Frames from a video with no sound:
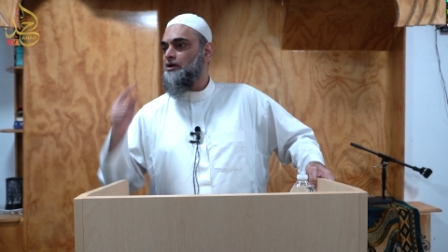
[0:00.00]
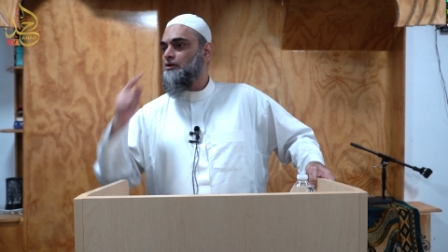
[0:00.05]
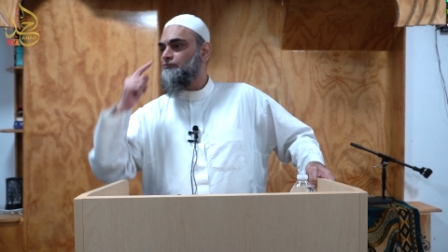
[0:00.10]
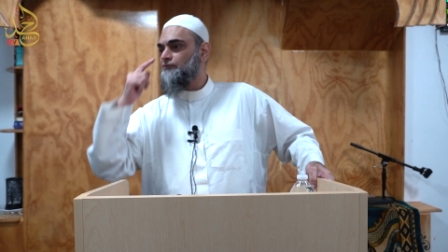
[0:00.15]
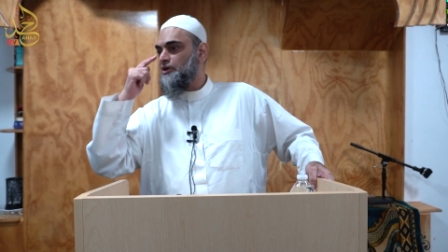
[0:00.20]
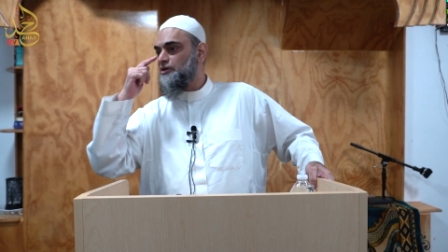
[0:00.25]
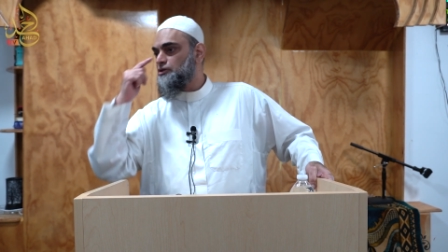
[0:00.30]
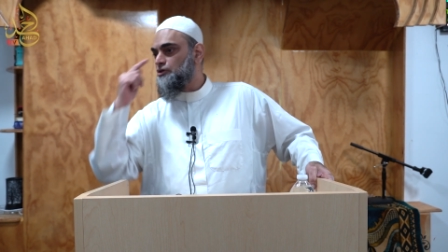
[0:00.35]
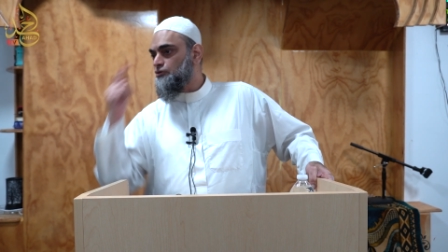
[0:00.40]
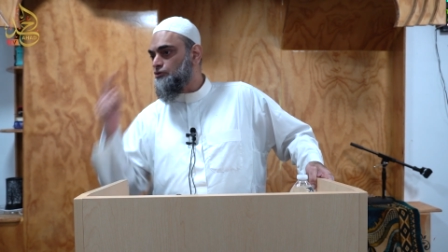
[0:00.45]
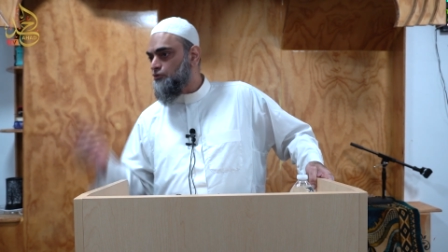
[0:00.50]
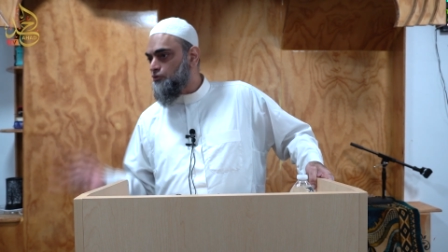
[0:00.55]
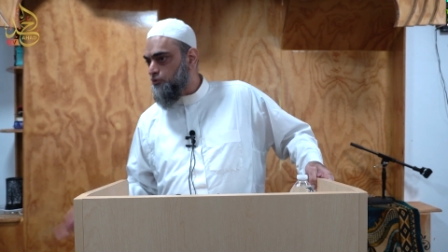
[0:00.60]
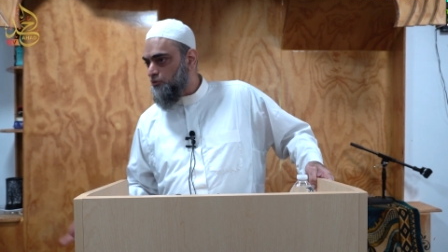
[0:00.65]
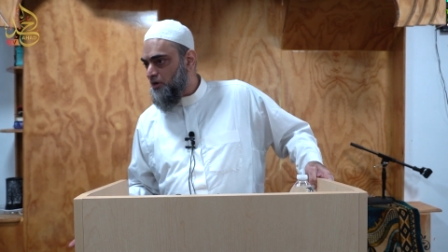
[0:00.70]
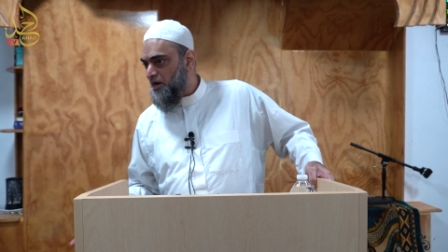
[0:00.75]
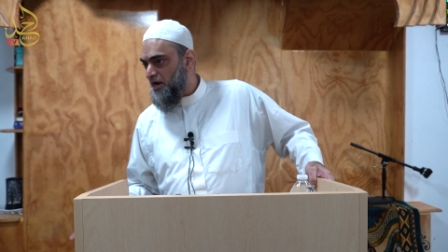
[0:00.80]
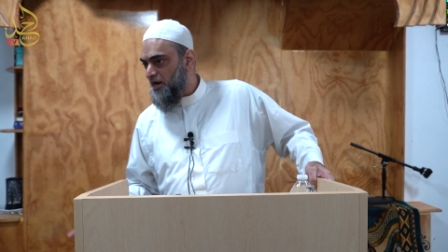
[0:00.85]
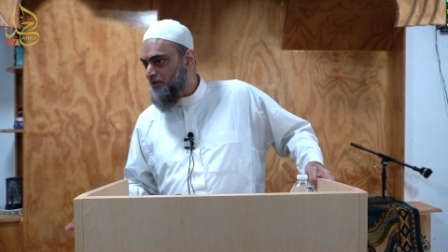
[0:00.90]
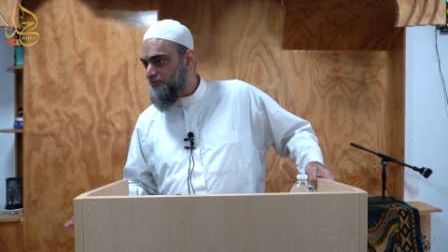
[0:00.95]
When you
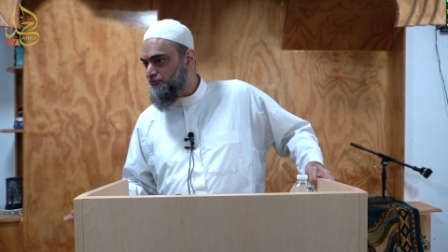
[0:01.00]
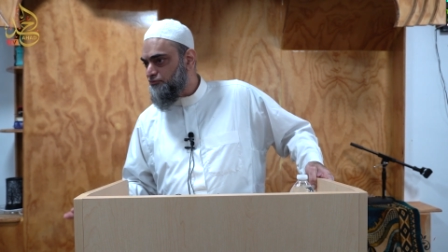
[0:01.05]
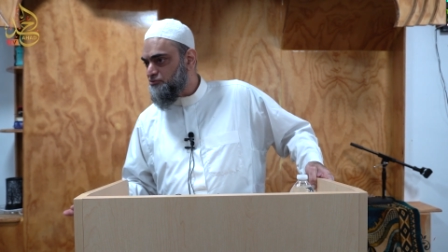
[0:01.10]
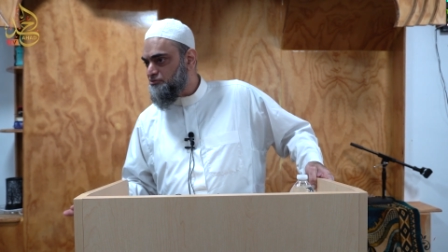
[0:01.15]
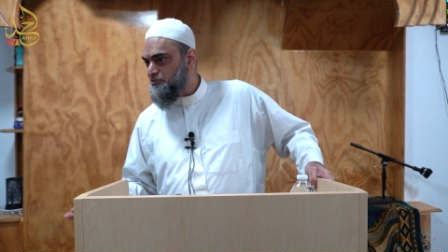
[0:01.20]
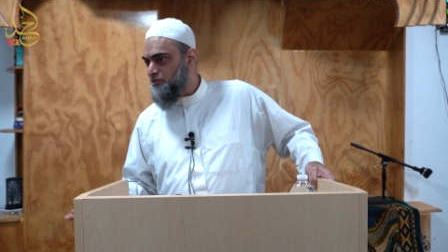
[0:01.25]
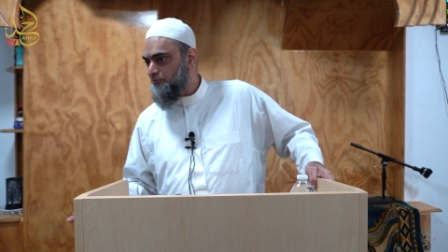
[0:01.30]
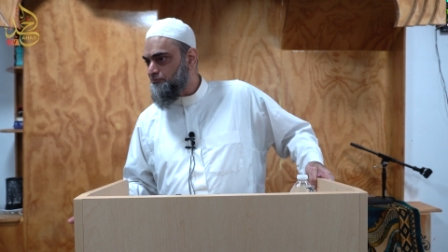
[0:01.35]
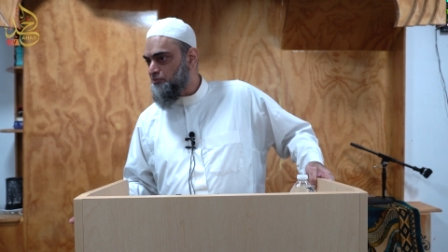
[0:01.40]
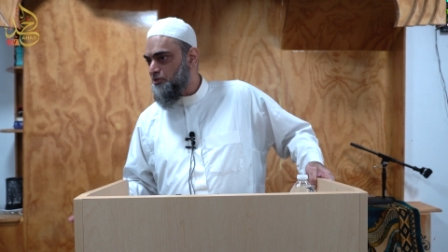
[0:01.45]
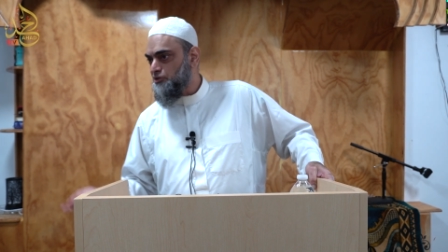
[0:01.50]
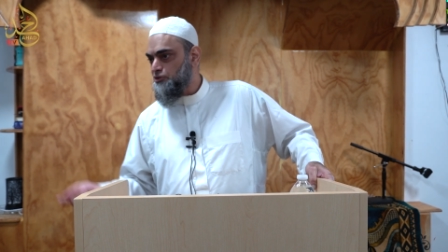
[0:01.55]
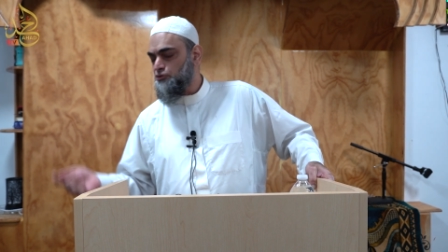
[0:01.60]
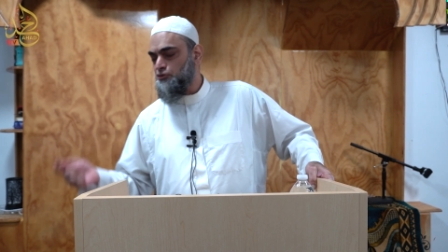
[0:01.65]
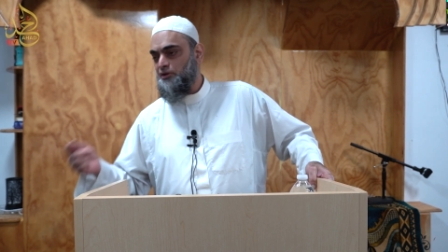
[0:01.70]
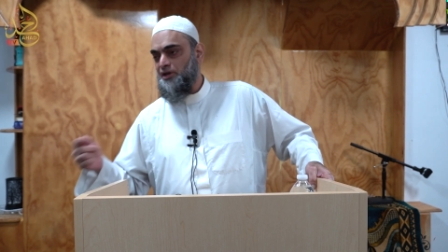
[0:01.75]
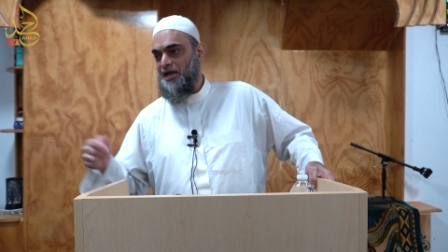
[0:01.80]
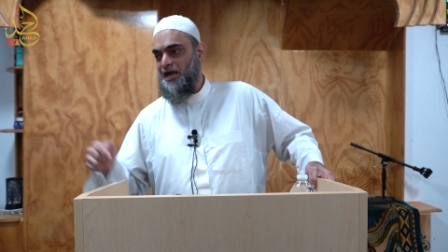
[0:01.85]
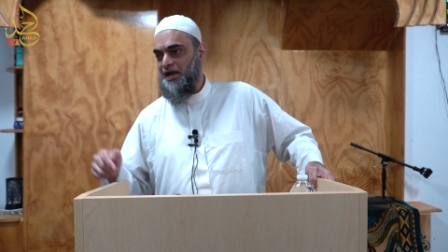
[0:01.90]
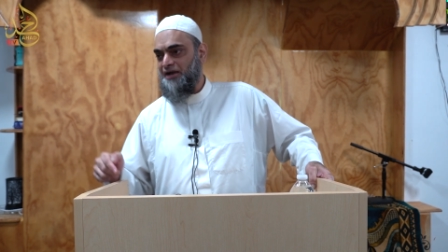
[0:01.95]
cry for something, you
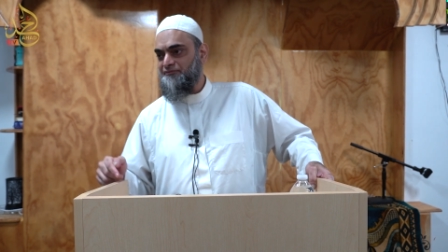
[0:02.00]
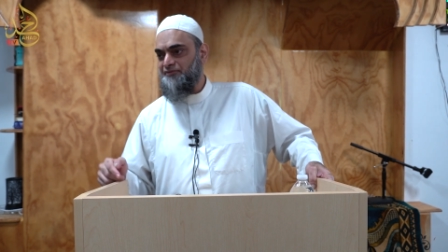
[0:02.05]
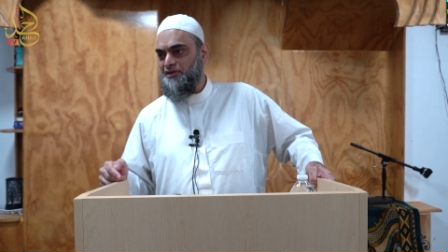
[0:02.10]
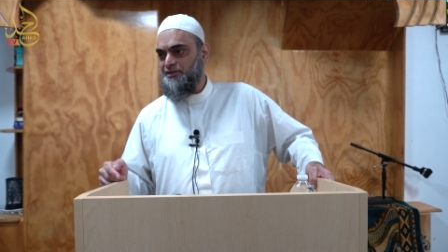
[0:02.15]
don't have